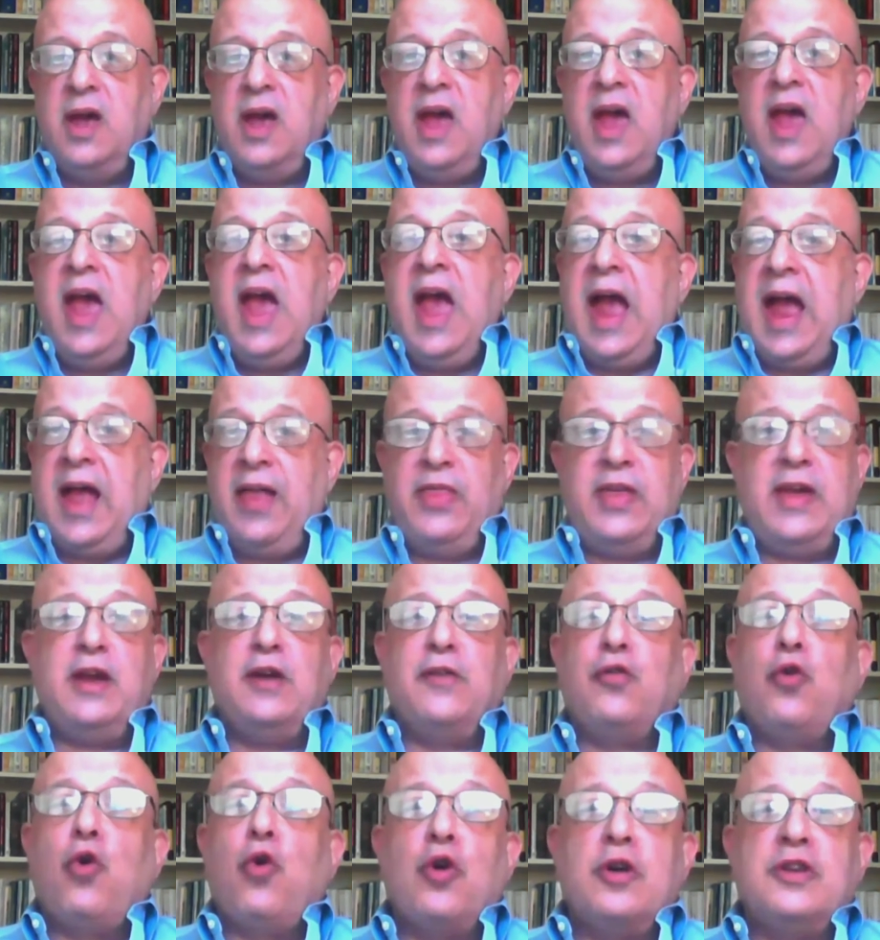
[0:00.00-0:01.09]
and they, of
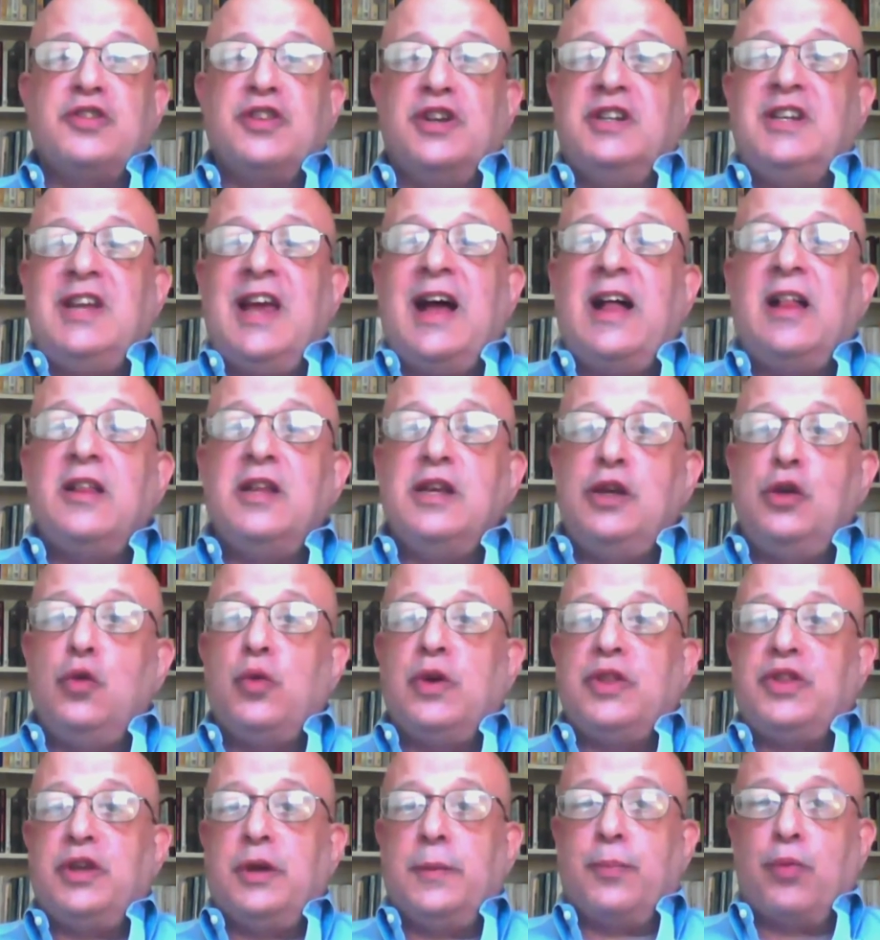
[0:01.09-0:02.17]
course, are telling you what
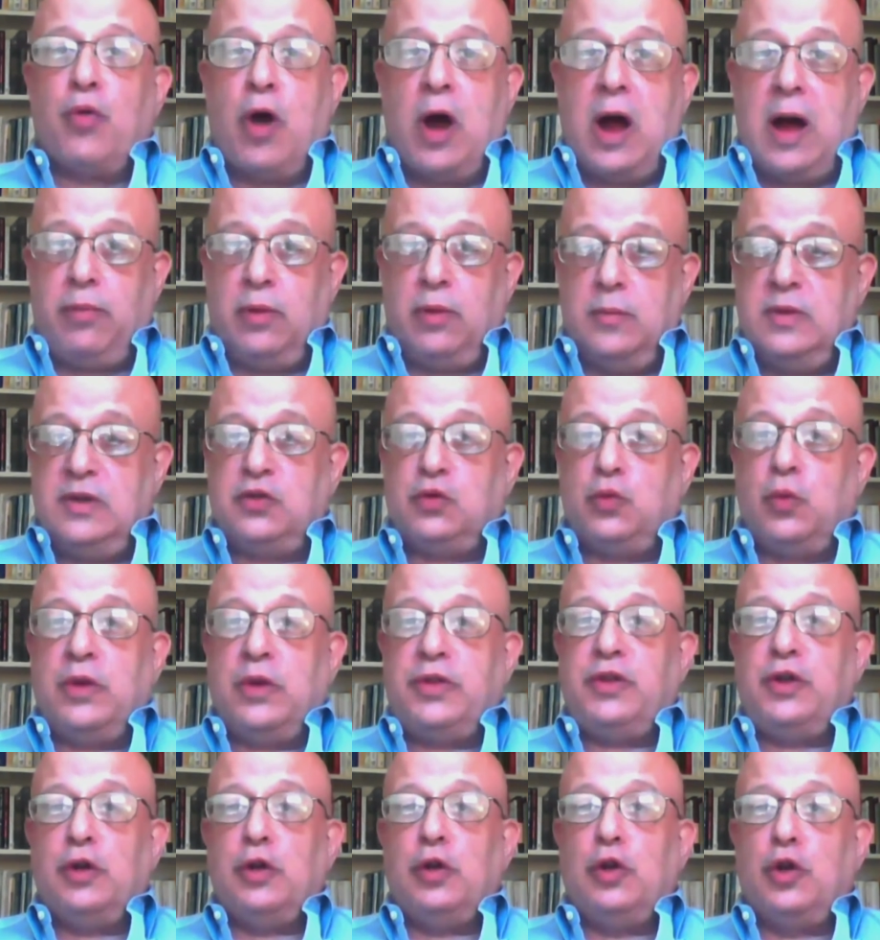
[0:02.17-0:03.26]
their problem is, what
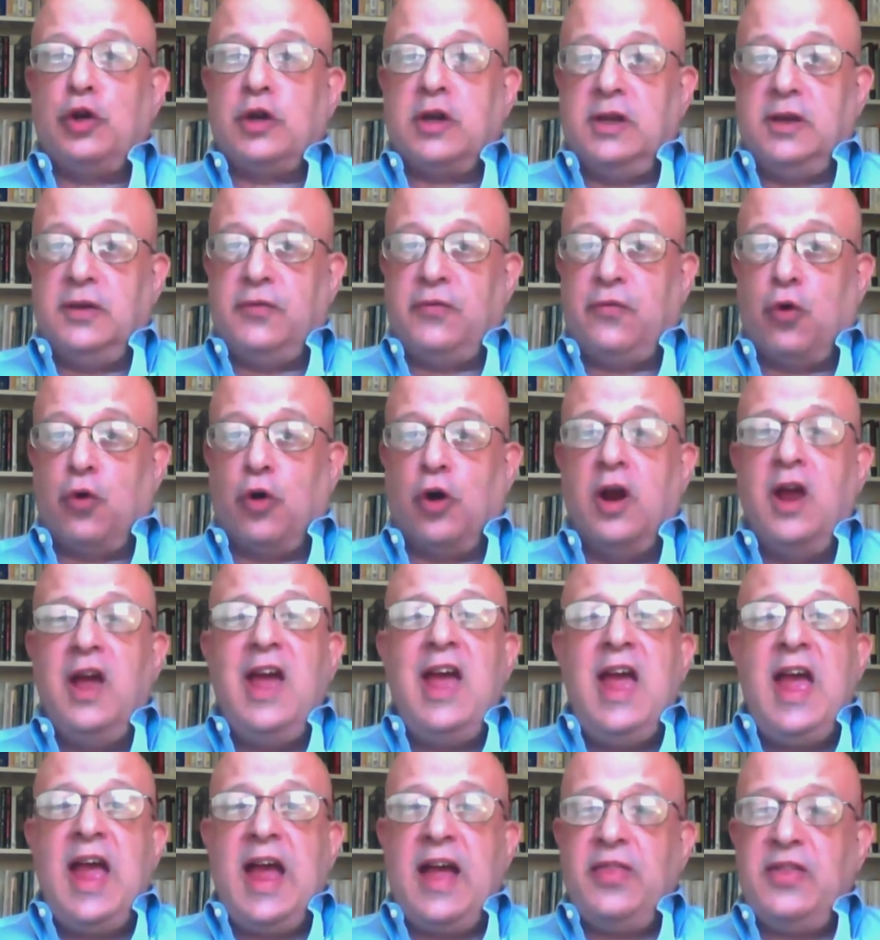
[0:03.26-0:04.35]
they're looking for.
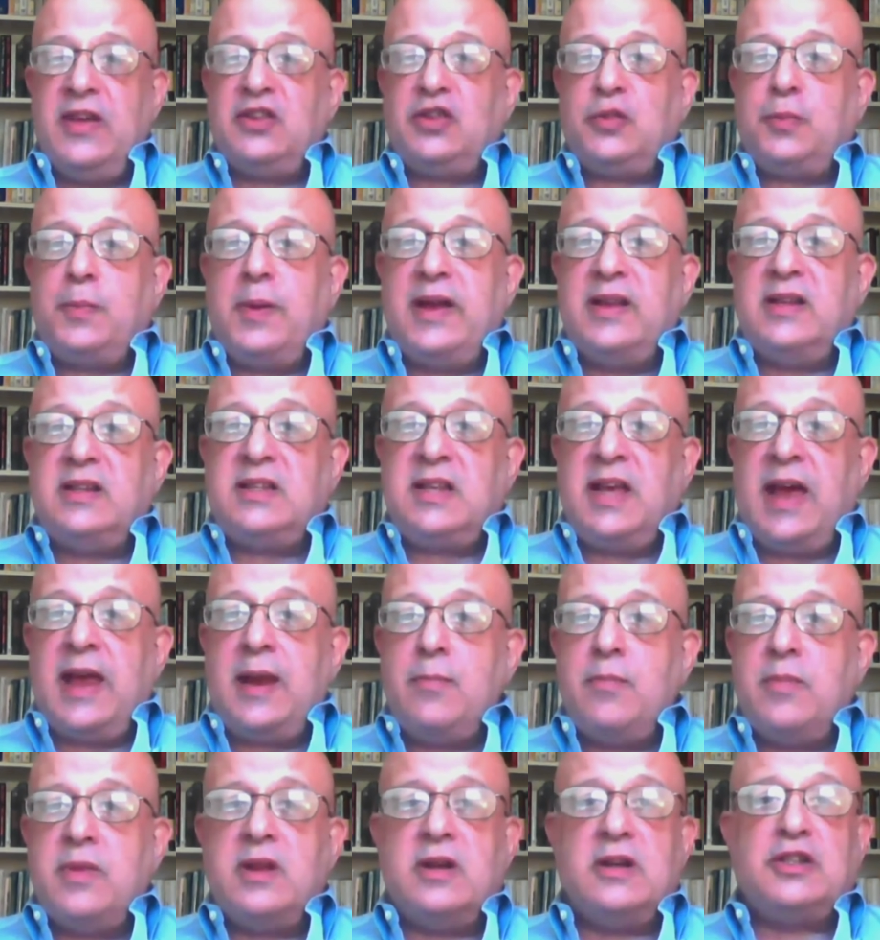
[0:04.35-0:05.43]
And they spend 10
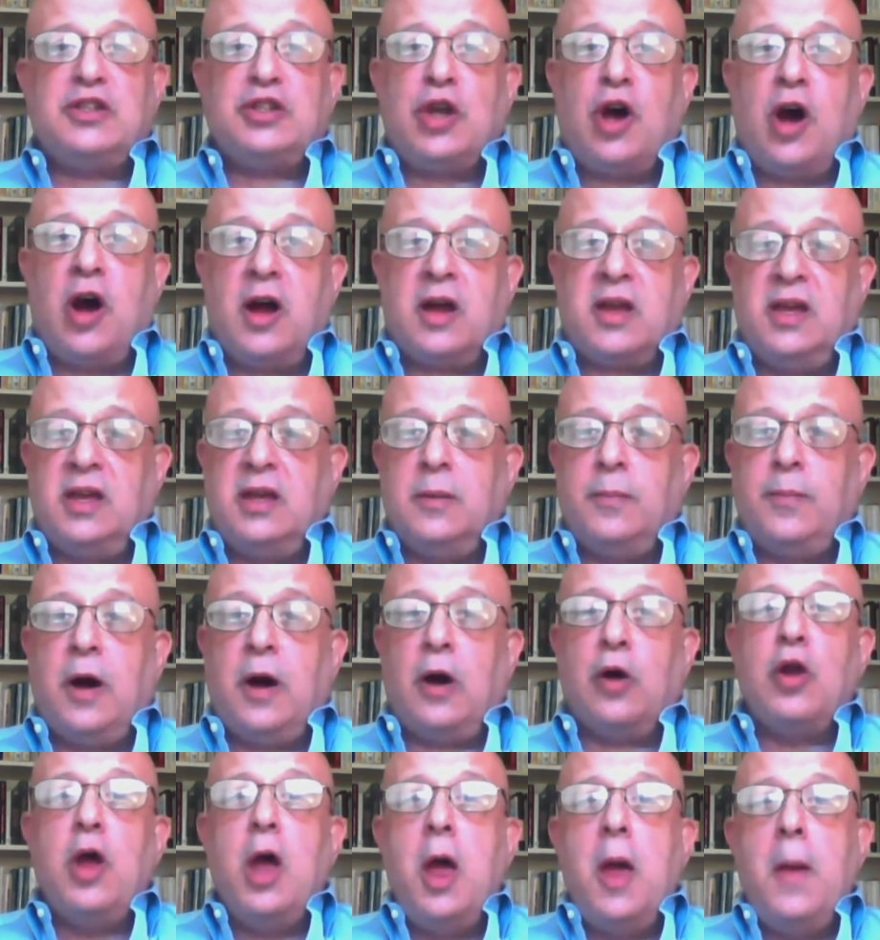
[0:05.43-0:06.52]
minutes talking
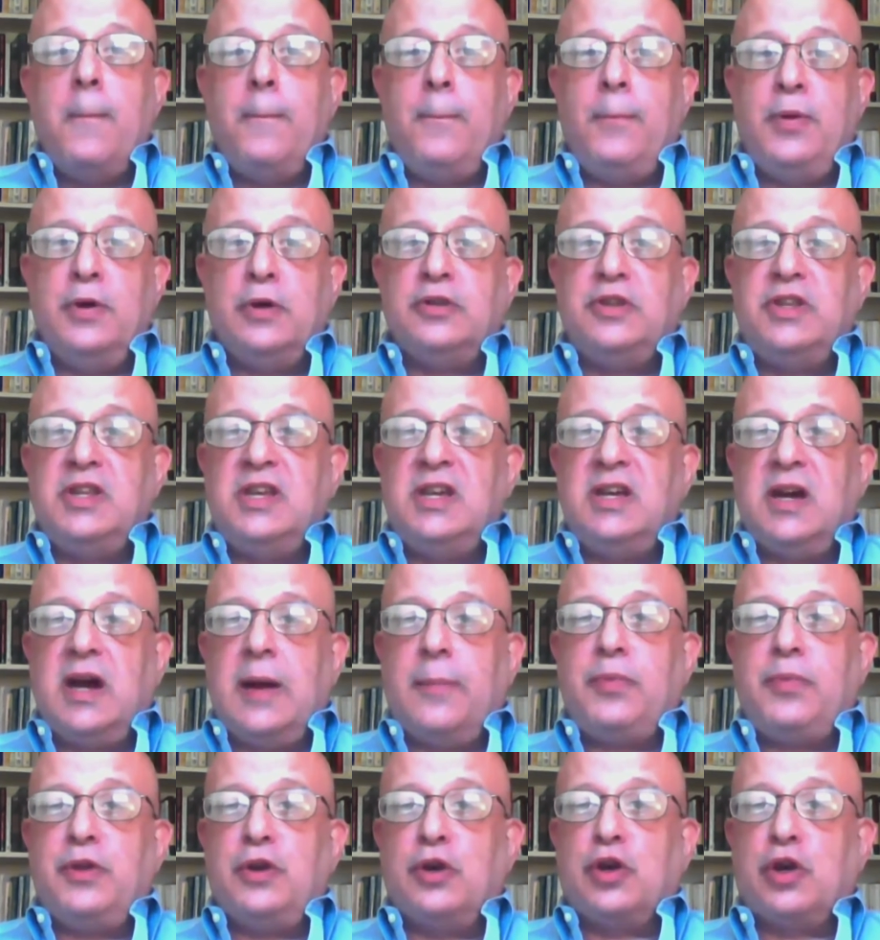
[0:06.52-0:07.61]
about building up
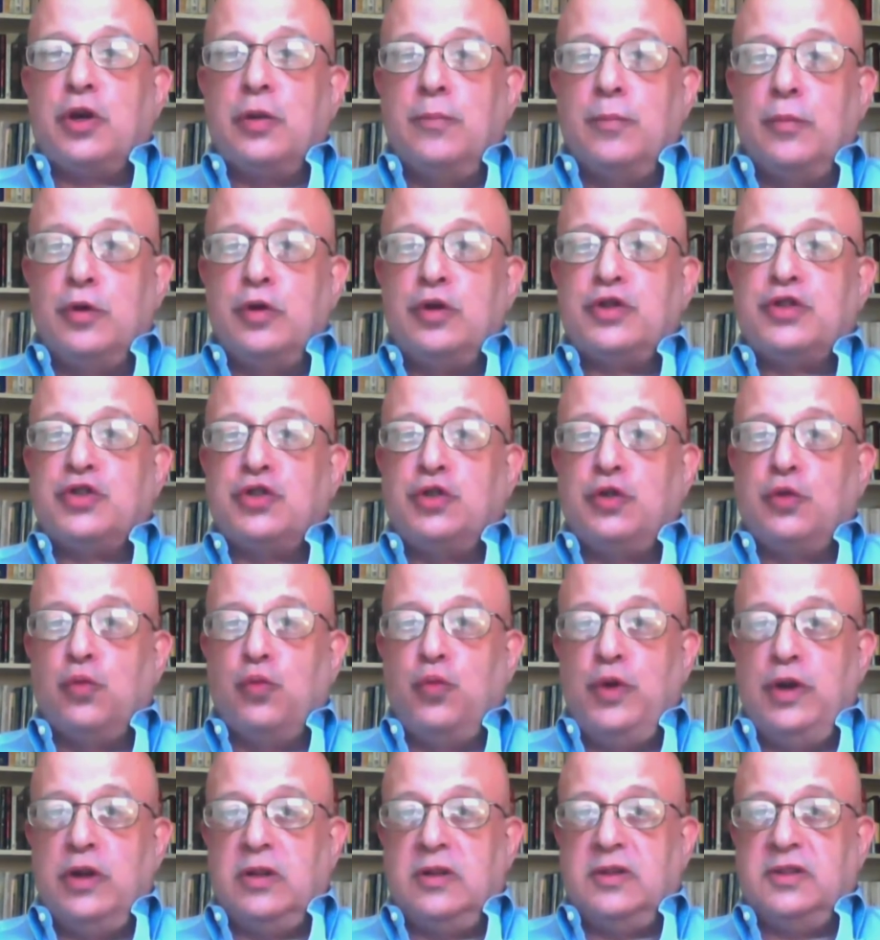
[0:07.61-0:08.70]
their commercial
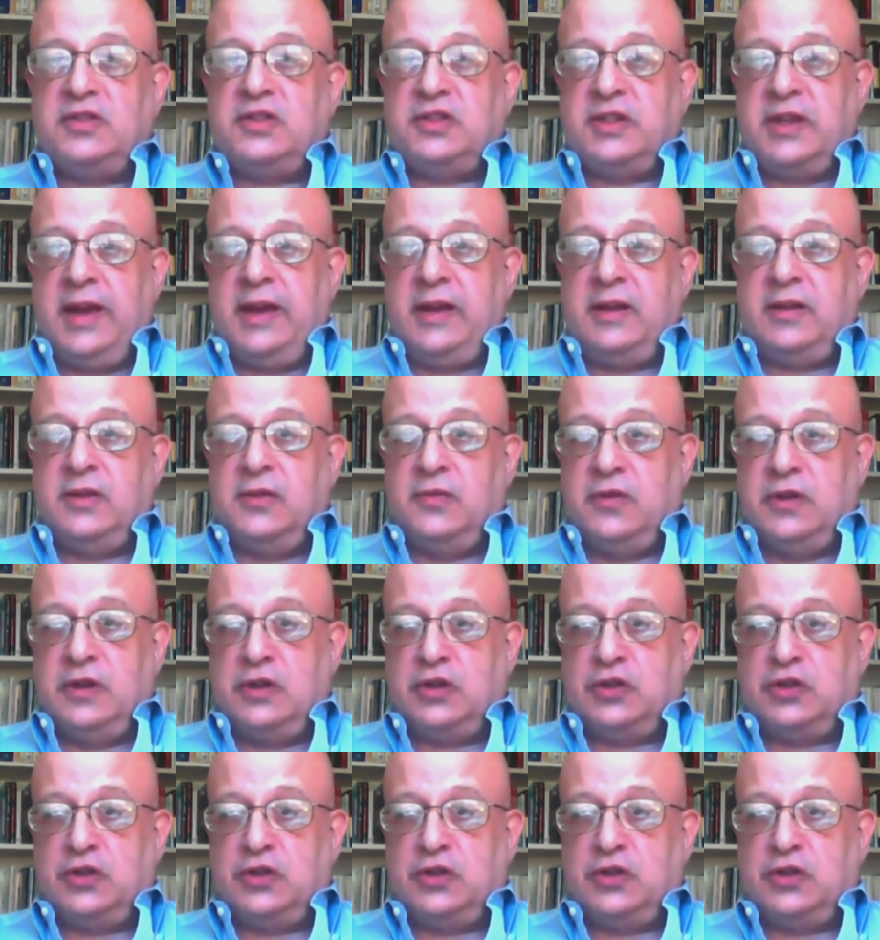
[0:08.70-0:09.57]
real estate division.